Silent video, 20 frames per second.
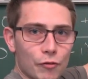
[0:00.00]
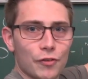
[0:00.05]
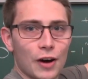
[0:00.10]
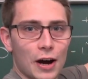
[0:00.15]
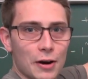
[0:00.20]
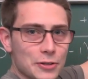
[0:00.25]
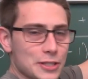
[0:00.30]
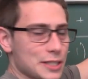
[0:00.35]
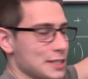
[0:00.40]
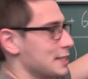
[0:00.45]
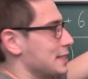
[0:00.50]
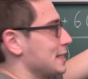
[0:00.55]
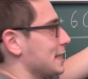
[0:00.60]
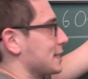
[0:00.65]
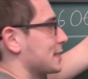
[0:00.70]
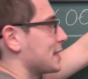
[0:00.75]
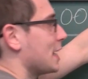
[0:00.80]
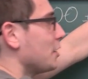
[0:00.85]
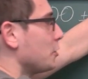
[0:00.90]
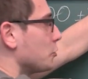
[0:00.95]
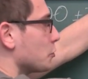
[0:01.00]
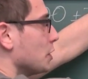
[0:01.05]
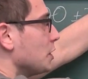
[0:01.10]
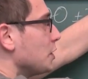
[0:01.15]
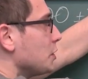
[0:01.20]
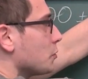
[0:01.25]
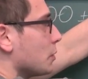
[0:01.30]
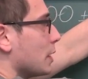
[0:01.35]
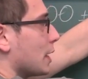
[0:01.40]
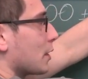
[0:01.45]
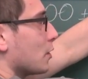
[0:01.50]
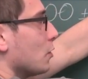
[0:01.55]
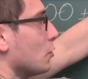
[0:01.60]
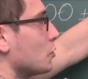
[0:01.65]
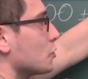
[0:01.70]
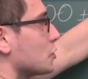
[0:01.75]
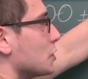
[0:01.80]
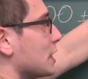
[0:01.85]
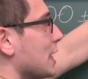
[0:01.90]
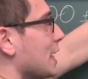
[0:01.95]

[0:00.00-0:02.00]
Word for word: thousand six hundred, we are going to